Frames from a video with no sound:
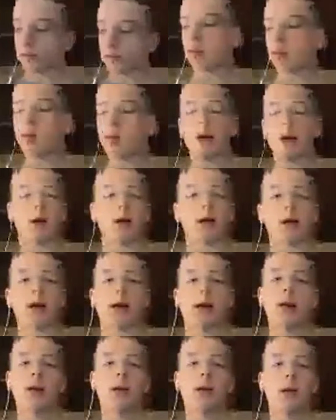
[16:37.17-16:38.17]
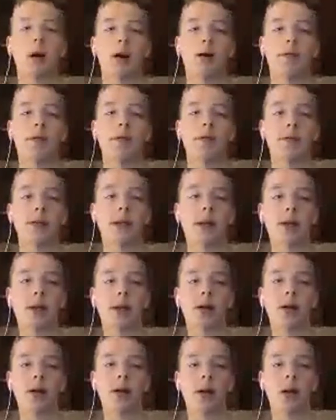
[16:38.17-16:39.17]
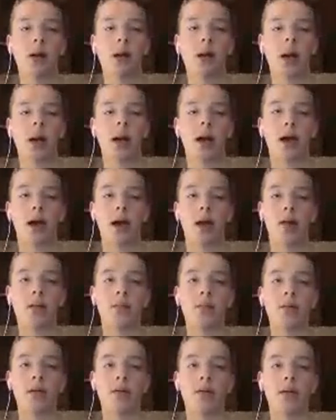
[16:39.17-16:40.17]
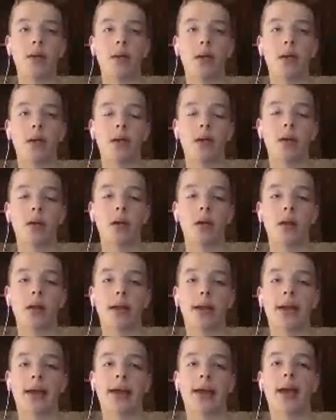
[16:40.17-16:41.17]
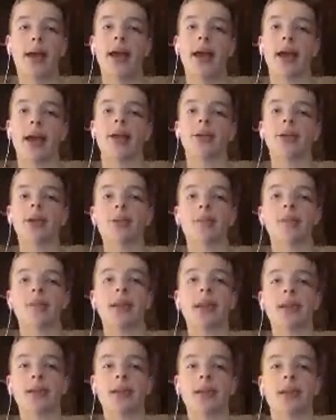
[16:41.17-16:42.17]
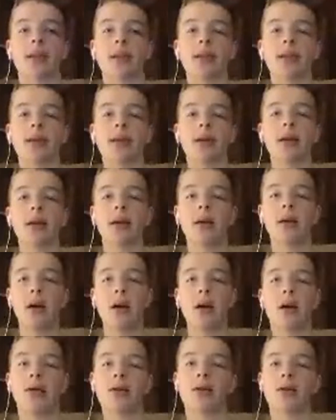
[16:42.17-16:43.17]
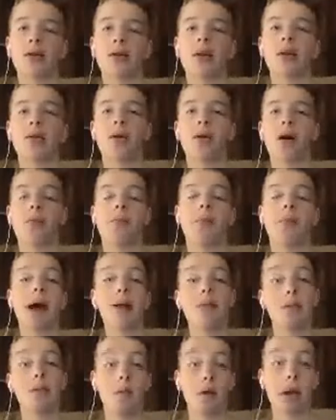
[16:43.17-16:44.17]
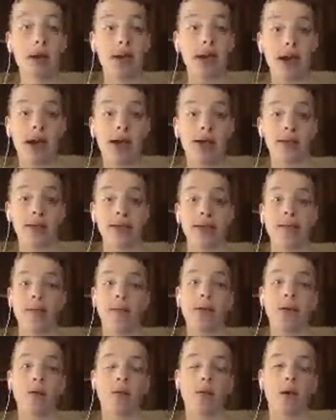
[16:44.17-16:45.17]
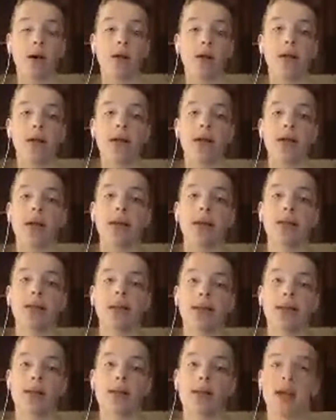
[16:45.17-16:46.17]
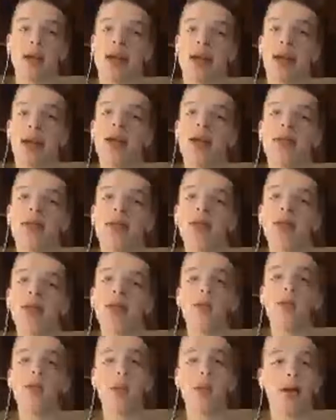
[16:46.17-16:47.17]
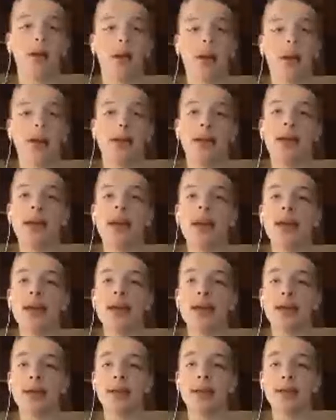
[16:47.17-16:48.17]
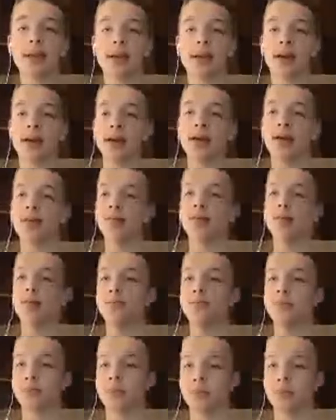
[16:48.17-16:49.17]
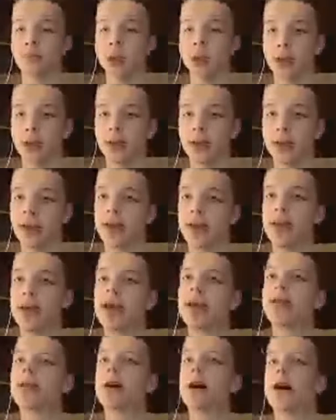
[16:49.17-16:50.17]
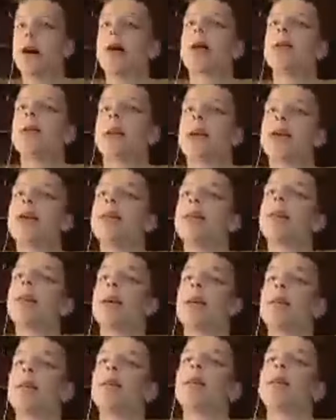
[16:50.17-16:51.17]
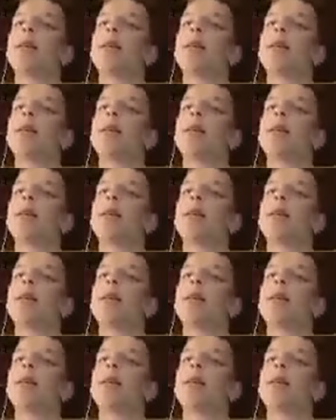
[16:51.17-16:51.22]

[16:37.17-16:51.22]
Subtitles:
go off of here at maybe like 18 minutes, I think. So, by the way, guys, if you're watching this and the is let's see, the day is August 18th.